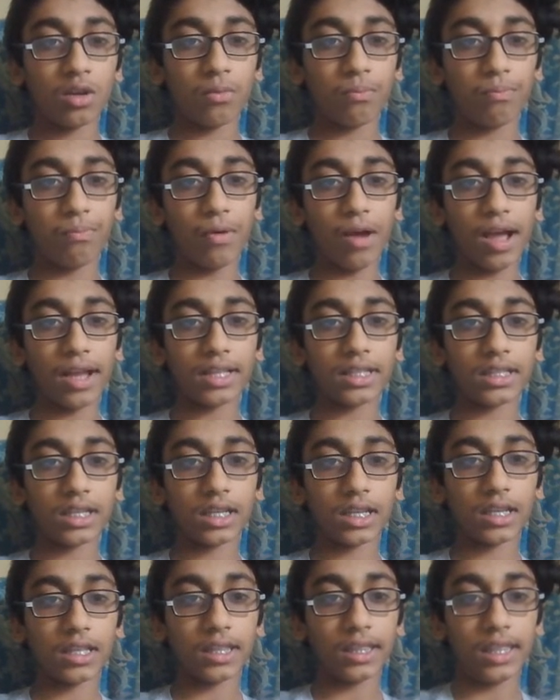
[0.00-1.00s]
But
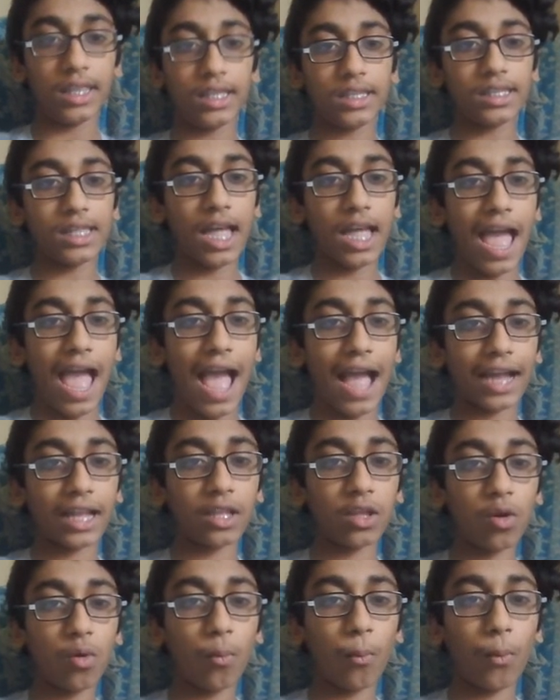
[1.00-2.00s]
this
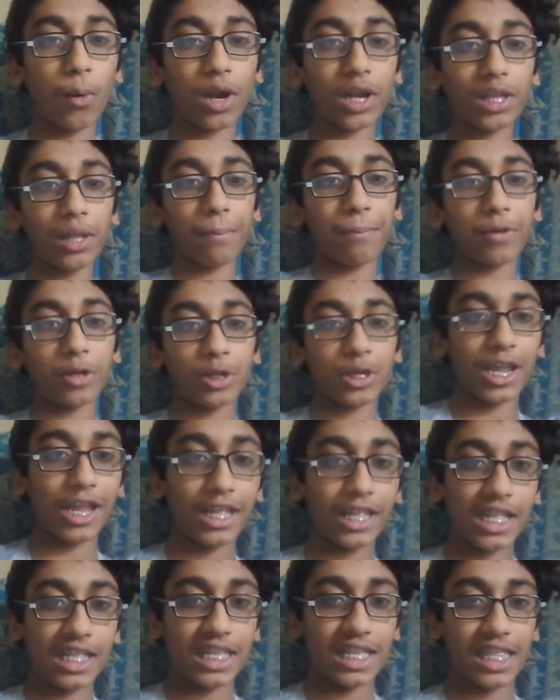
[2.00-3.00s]
diagonal, we're going to
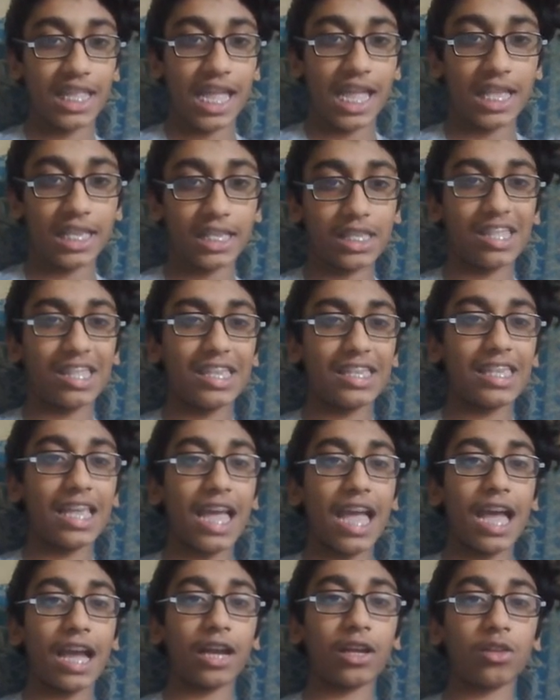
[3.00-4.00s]
pertain it to this. So this
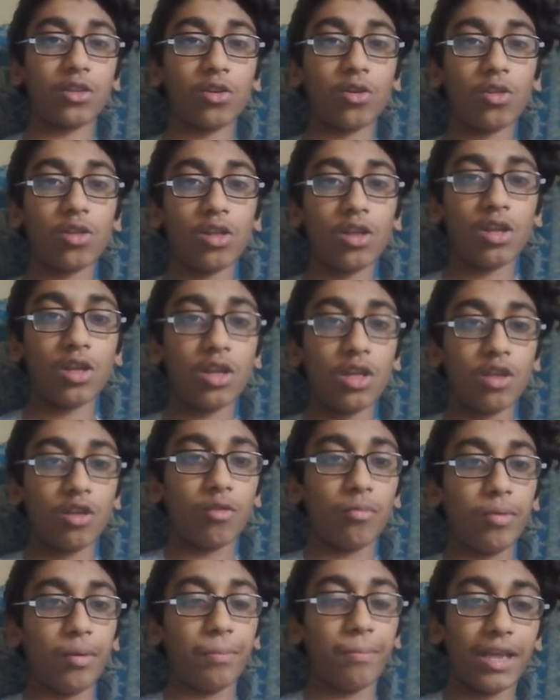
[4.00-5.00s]
diagonal
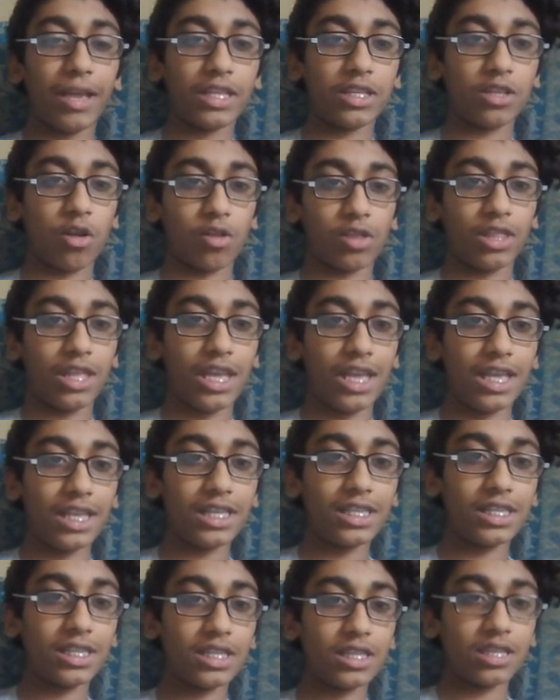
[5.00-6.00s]
will be based on
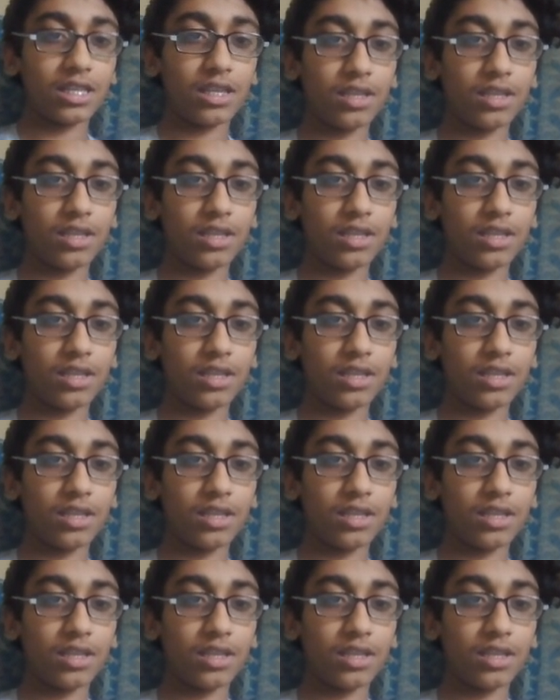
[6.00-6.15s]
this.